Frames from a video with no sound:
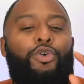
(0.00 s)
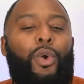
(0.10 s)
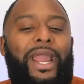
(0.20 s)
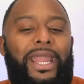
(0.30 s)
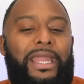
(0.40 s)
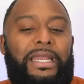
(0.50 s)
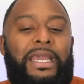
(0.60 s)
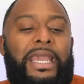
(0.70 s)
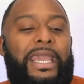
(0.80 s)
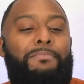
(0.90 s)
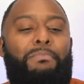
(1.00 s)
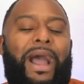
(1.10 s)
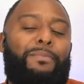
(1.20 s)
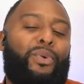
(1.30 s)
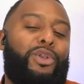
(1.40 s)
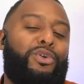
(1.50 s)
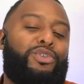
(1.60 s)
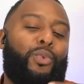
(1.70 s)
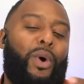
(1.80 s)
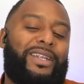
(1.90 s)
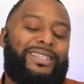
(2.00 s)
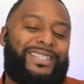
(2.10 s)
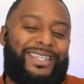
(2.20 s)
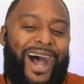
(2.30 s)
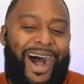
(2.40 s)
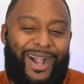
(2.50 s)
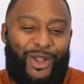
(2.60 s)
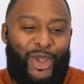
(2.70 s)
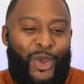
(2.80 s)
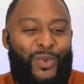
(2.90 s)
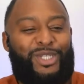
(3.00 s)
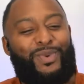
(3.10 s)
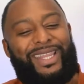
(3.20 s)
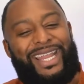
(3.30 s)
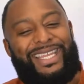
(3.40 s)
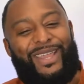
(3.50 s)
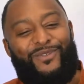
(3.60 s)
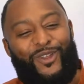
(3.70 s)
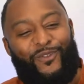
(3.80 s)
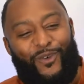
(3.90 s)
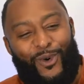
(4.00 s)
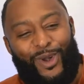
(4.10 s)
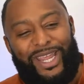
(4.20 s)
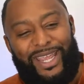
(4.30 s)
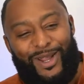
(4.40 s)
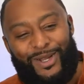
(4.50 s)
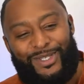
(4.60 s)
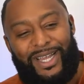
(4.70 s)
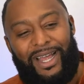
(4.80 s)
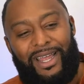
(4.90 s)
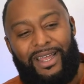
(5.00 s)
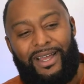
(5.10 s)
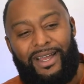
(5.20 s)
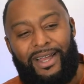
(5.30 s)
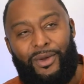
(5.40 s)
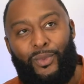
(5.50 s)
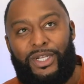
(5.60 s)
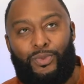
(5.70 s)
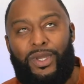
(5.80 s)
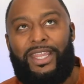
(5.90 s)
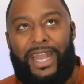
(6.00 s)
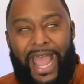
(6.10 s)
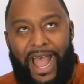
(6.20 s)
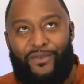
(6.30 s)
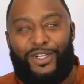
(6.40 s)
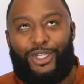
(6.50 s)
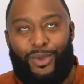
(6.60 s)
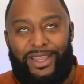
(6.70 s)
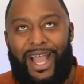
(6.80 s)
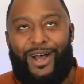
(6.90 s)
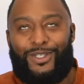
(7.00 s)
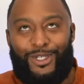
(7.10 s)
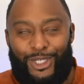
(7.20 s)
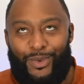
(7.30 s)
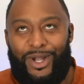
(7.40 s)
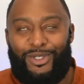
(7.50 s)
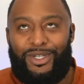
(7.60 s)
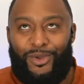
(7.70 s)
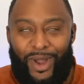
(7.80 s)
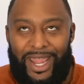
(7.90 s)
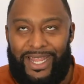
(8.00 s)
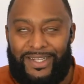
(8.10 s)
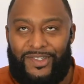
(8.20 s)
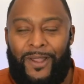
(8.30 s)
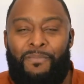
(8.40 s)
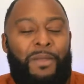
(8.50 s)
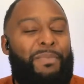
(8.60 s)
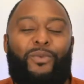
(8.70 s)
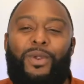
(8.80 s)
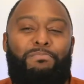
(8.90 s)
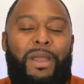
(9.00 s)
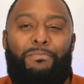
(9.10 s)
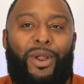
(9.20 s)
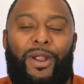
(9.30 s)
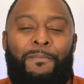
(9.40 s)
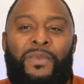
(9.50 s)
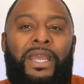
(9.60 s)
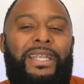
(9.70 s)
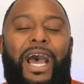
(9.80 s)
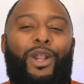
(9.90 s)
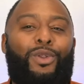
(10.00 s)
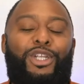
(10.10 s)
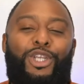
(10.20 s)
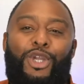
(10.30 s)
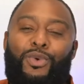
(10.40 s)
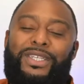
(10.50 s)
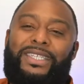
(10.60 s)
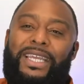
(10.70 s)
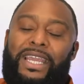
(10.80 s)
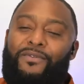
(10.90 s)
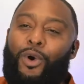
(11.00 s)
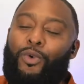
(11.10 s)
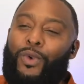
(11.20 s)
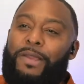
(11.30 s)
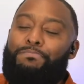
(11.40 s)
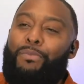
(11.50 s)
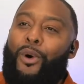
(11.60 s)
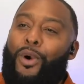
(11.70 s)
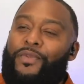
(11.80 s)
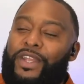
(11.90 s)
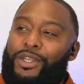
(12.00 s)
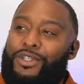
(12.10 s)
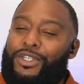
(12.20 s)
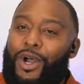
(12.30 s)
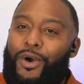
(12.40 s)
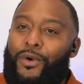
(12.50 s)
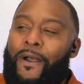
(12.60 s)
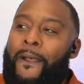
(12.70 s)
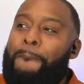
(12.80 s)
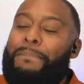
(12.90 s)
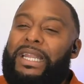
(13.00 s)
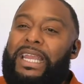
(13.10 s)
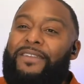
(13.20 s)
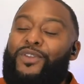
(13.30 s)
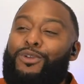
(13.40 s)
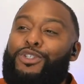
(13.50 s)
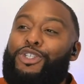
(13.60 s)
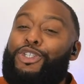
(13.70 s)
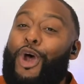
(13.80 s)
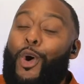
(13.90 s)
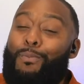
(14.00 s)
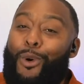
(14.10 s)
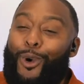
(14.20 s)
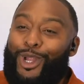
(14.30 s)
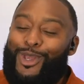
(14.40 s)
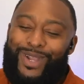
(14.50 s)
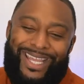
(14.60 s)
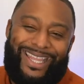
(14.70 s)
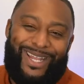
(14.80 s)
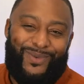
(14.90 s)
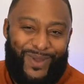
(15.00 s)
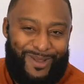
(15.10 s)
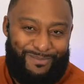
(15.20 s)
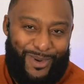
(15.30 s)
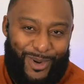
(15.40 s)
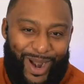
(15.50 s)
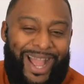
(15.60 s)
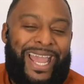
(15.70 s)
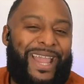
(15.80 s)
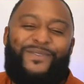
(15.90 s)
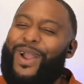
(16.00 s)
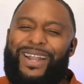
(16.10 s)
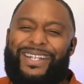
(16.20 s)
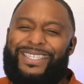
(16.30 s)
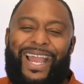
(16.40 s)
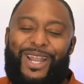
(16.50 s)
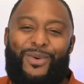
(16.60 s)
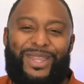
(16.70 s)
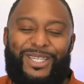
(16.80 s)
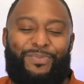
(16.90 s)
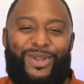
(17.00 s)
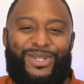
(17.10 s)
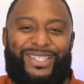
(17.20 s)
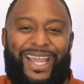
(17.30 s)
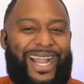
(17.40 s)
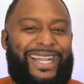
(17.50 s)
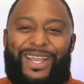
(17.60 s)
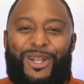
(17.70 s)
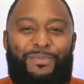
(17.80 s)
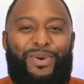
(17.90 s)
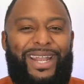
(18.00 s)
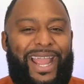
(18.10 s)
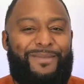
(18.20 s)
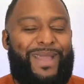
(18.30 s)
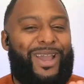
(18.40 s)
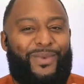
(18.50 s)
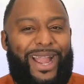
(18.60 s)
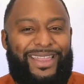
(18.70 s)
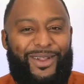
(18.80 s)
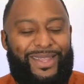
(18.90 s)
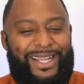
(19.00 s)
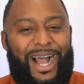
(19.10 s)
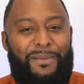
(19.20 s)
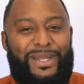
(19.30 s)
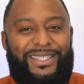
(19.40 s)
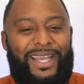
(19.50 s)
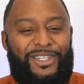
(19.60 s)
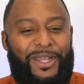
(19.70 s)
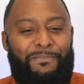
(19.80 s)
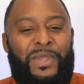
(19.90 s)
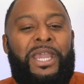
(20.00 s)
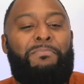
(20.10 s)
grain, it might produce one stalk, which would then give you 4 ears, which would then average 3,200 grains. But remember, not only do you receive or reap more than you sow, but if you sow more, you can then reap more. If you're understanding what this preacher is saying, I dare you to put amen right there in the comment section.